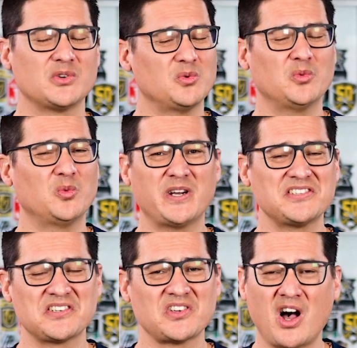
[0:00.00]
So what
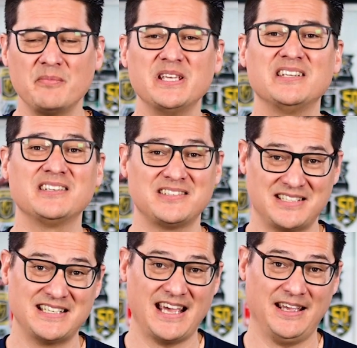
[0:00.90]
does this all mean
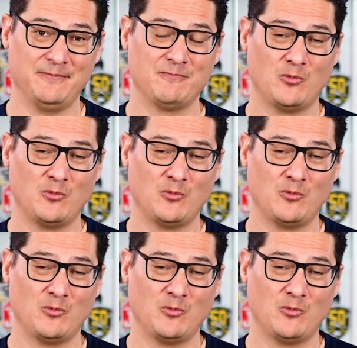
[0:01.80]
today?